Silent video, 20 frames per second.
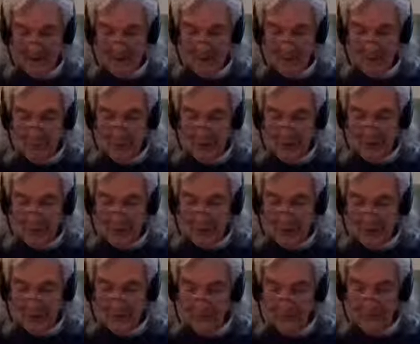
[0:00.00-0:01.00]
You'll wonder
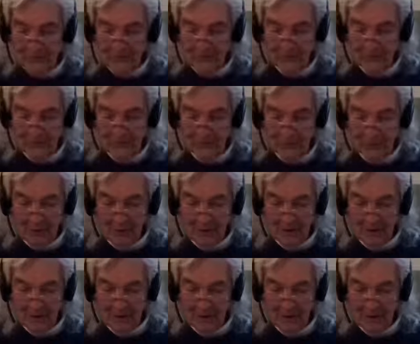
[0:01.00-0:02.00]
why you feel so
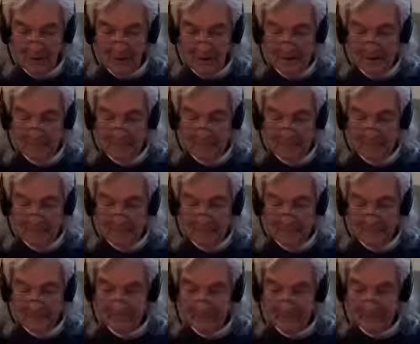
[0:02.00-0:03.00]
alone again
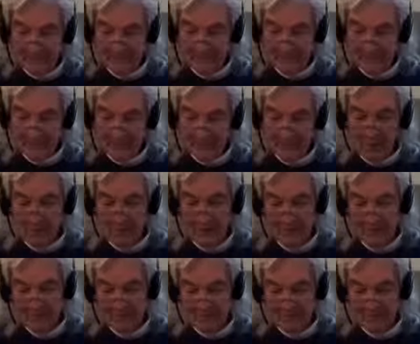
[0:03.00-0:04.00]
when
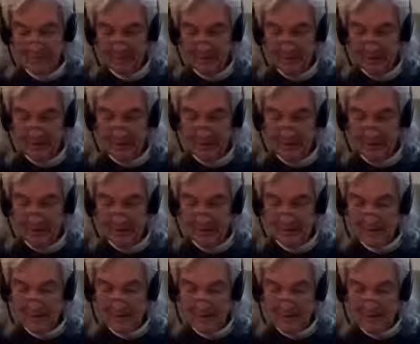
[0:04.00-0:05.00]
we split
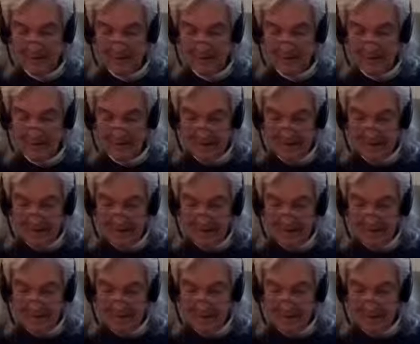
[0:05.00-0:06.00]
apart.
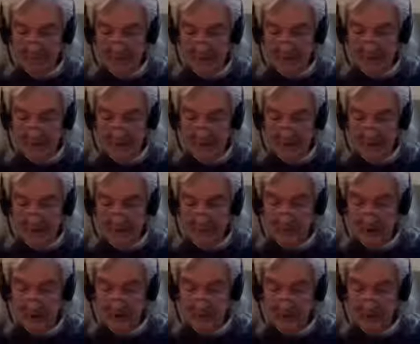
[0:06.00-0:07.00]
People speak of
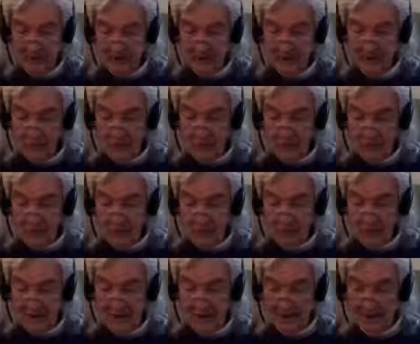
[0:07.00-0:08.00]
being transformed
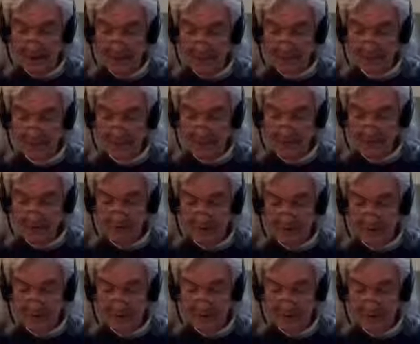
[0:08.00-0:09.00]
by the inner
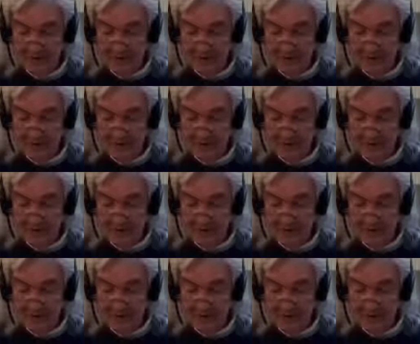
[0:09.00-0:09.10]
spirit.